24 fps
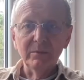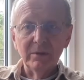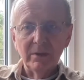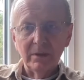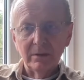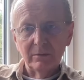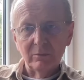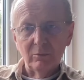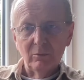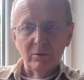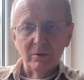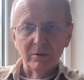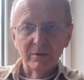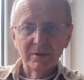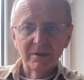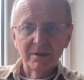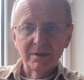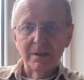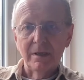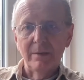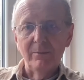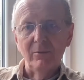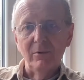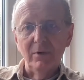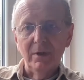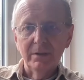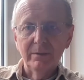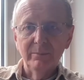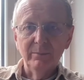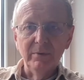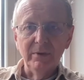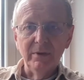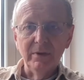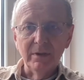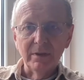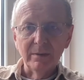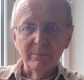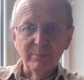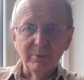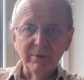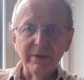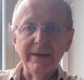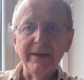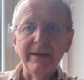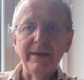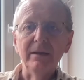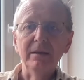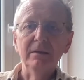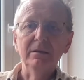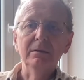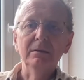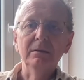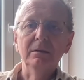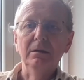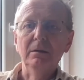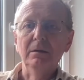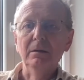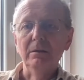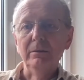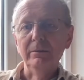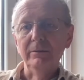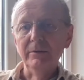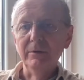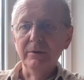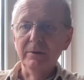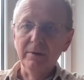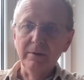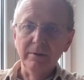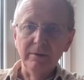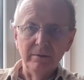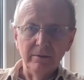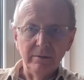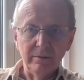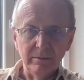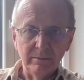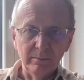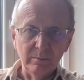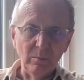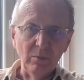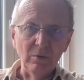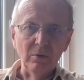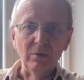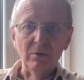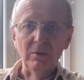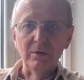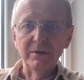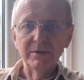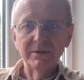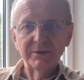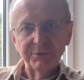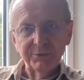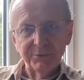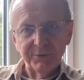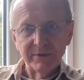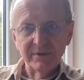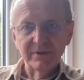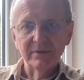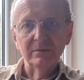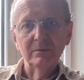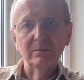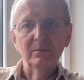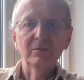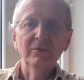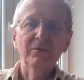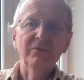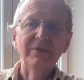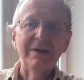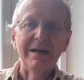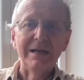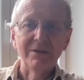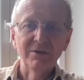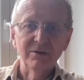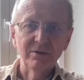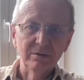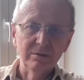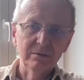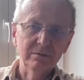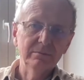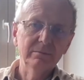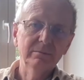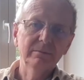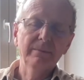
that was somewhat being played uh, in a more or less reasonable fashion.